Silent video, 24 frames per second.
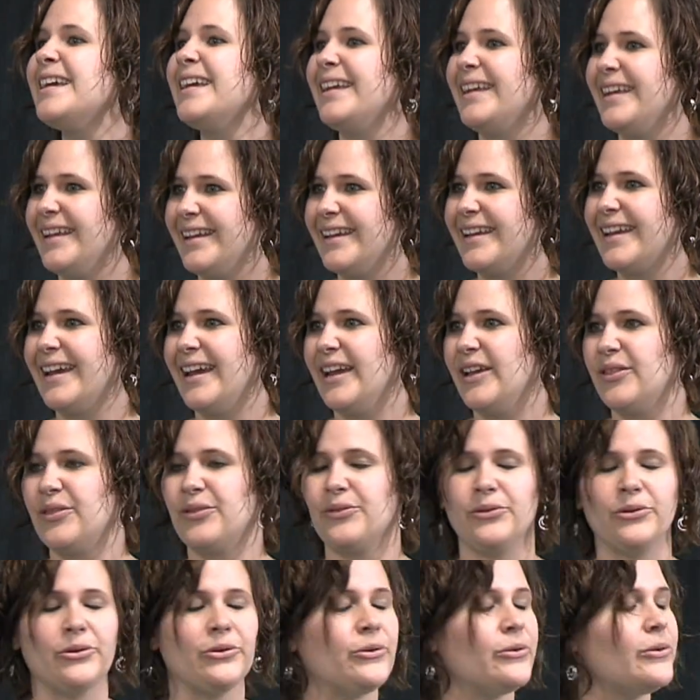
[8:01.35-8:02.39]
EK
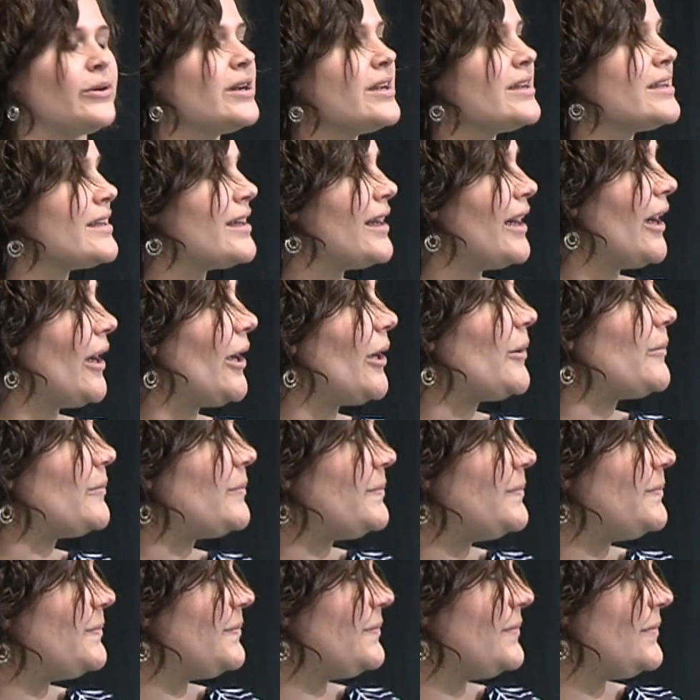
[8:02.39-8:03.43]
through
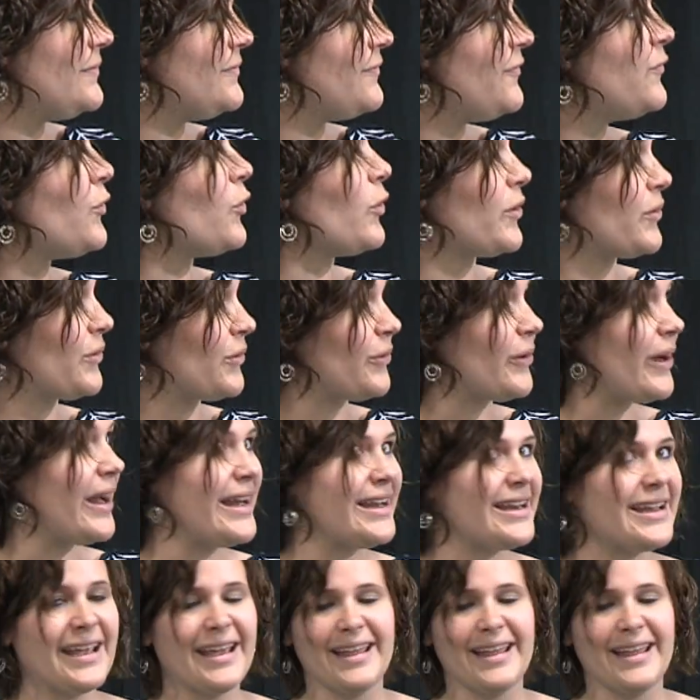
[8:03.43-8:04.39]
4th grade,